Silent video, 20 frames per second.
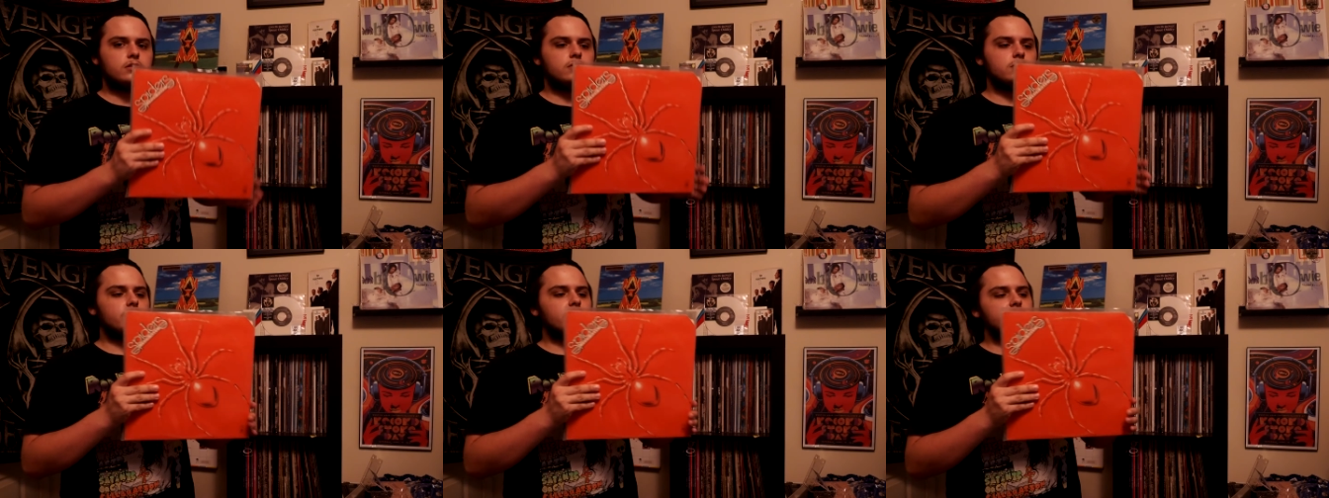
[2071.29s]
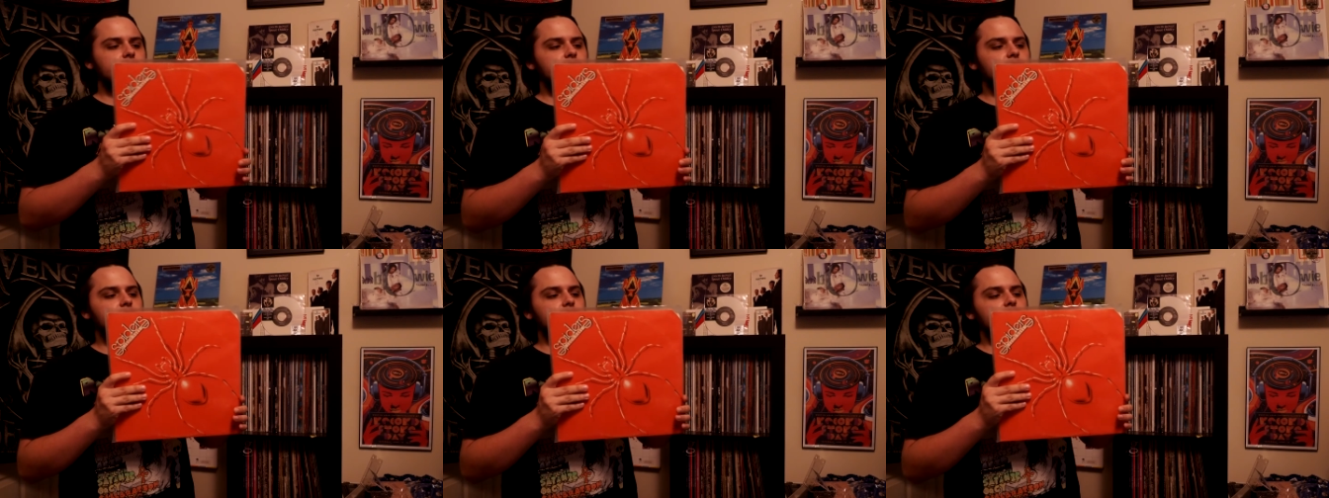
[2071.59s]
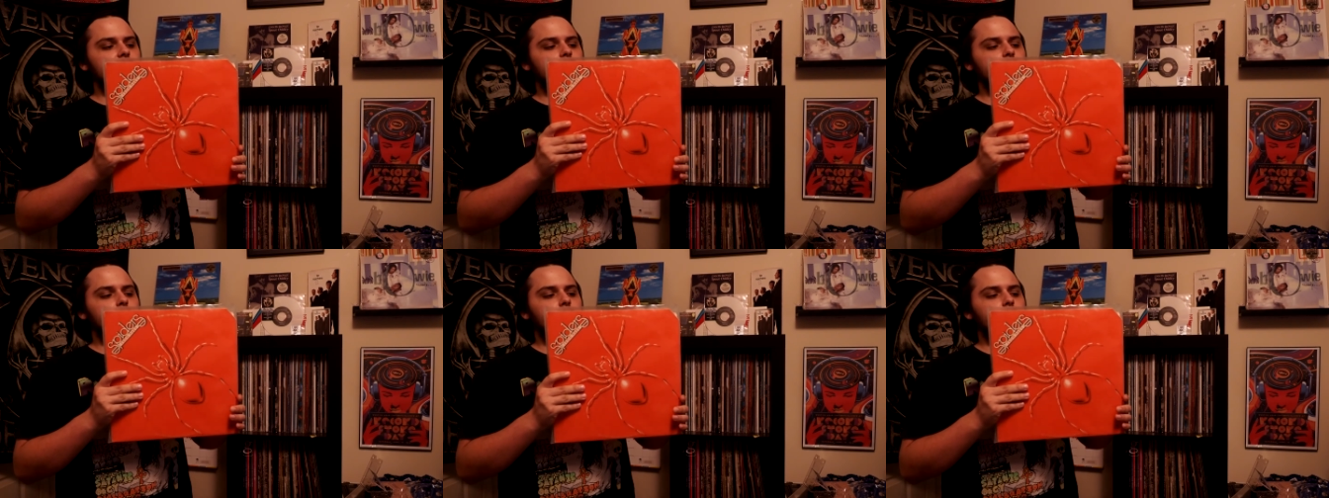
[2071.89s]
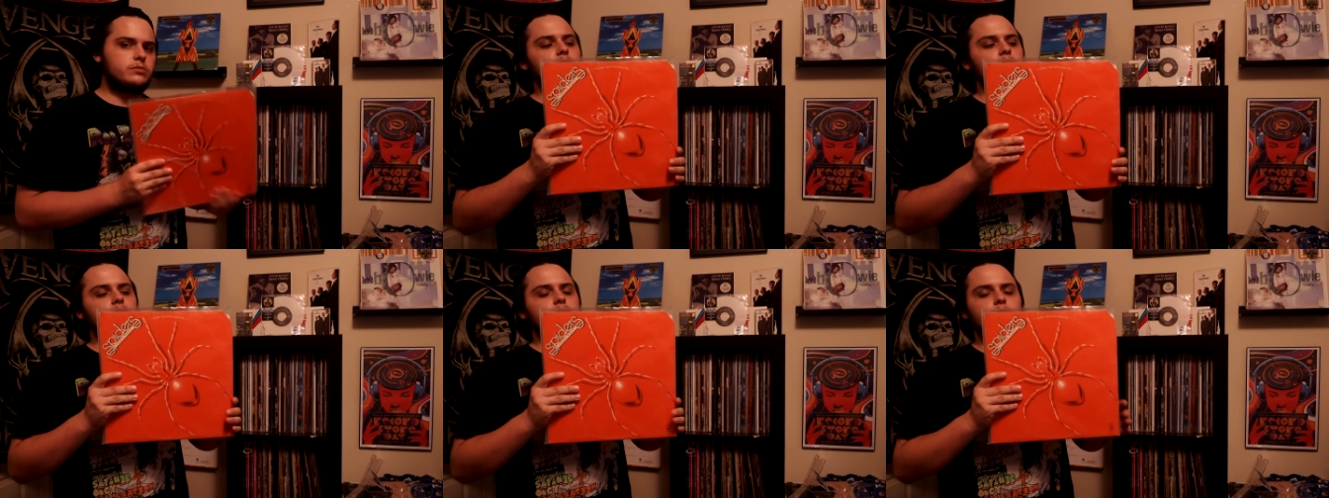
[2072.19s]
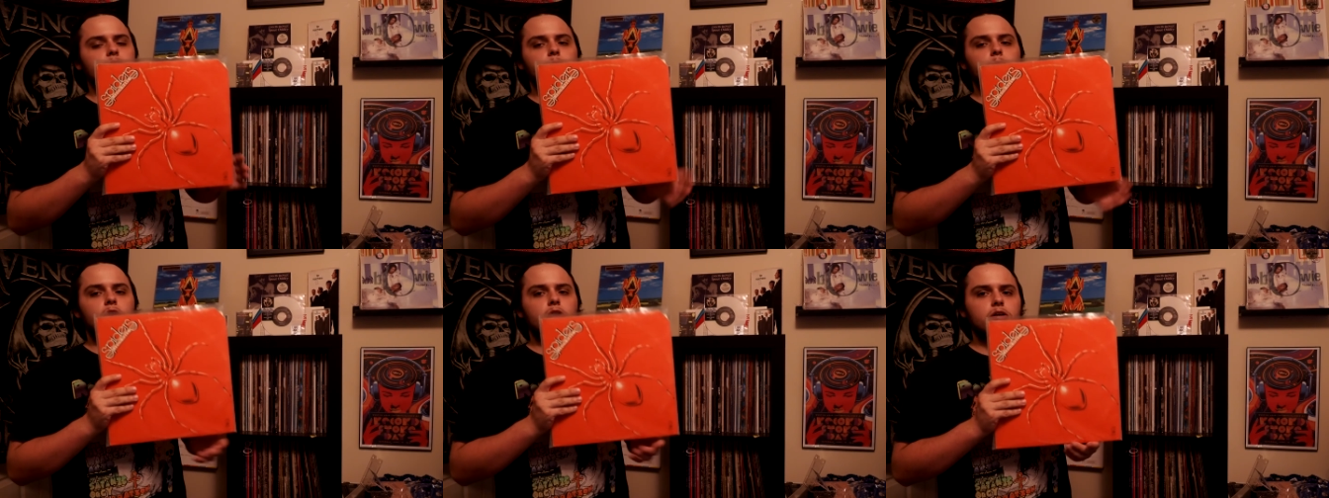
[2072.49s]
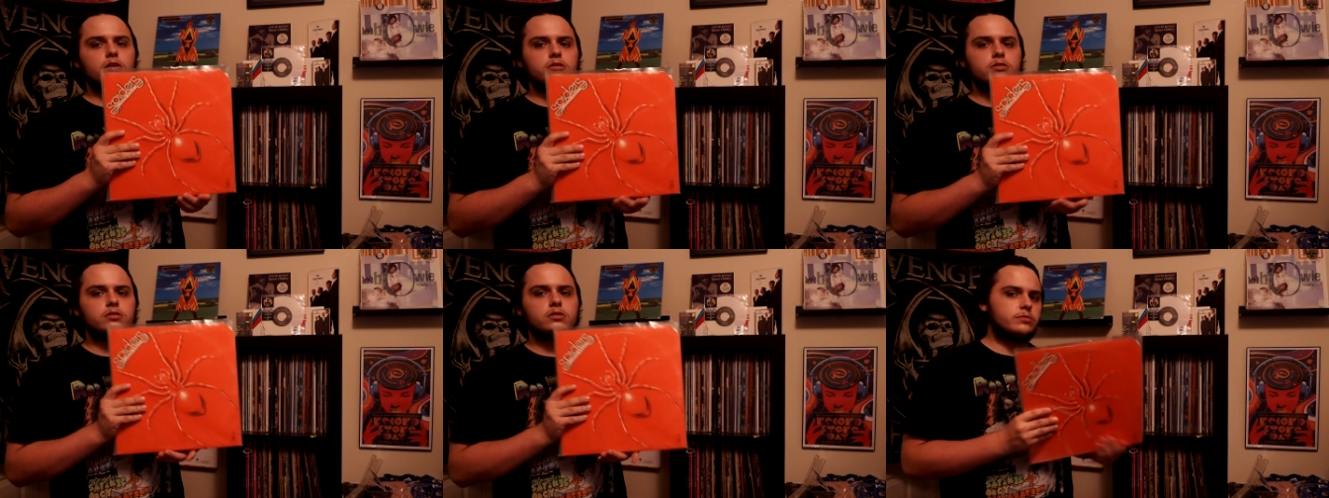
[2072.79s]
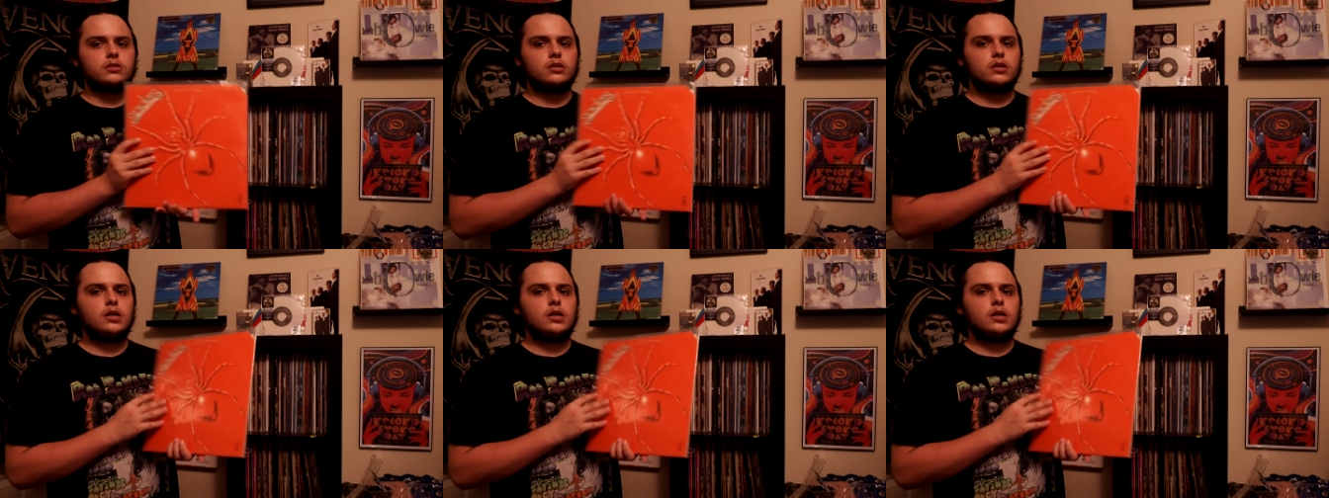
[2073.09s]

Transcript: This is the Spiders from Mars.